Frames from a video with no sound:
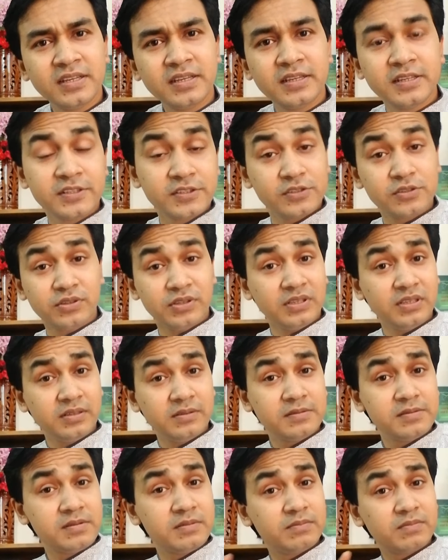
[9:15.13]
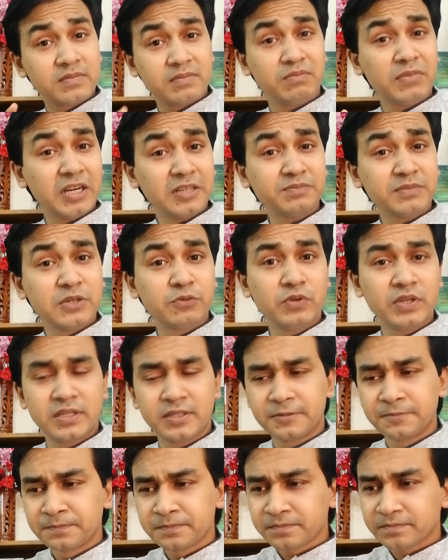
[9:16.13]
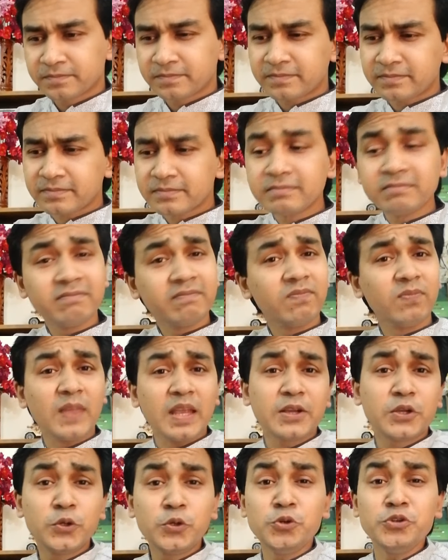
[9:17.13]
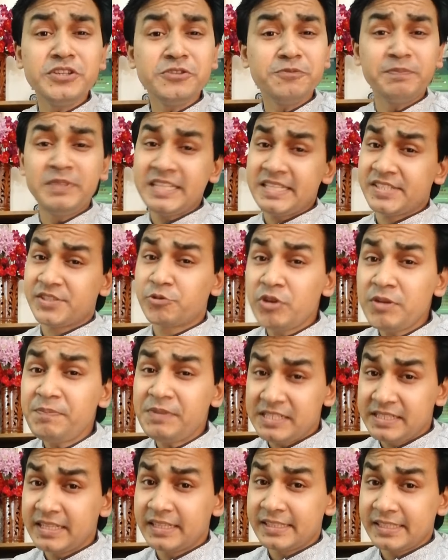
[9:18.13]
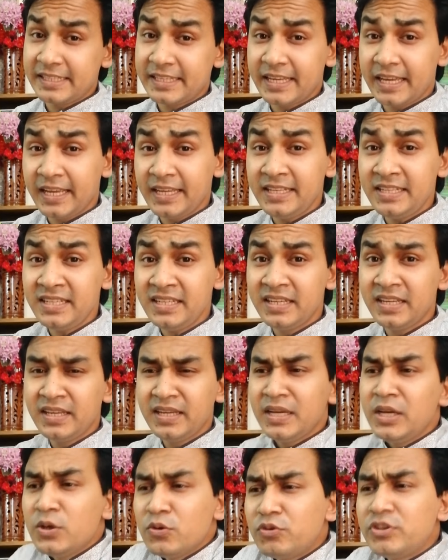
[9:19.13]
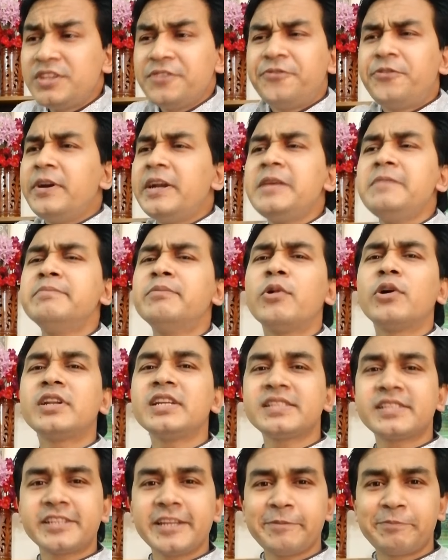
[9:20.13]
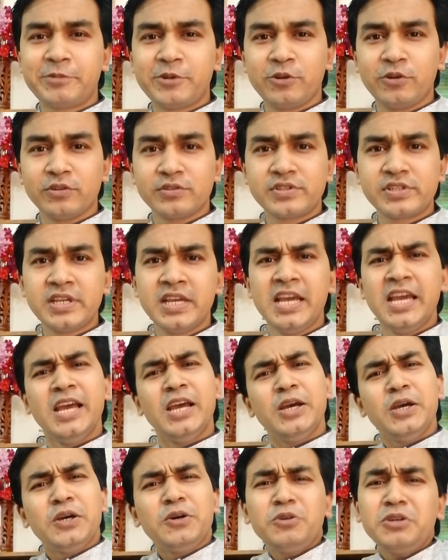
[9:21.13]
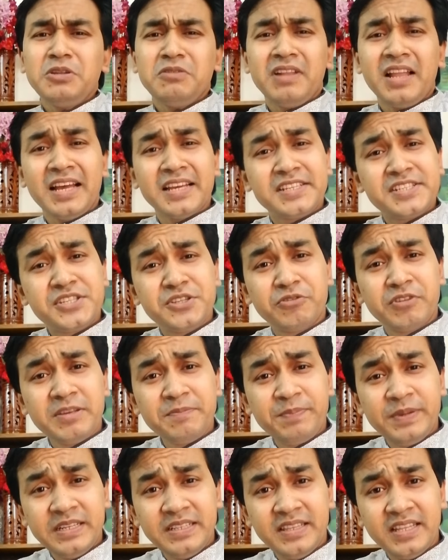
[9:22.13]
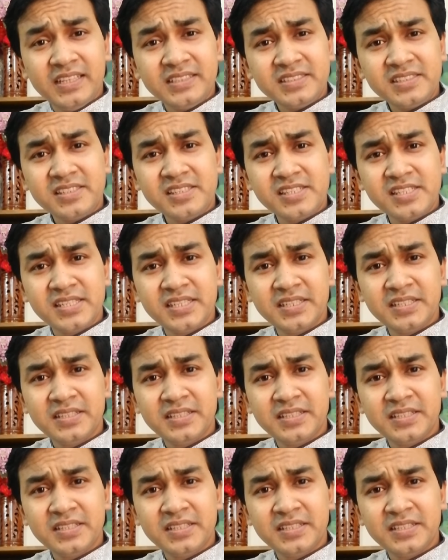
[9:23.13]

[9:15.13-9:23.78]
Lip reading: So mark my word, could you please repeat that again, with a very modest approach. Would you like to repeat that?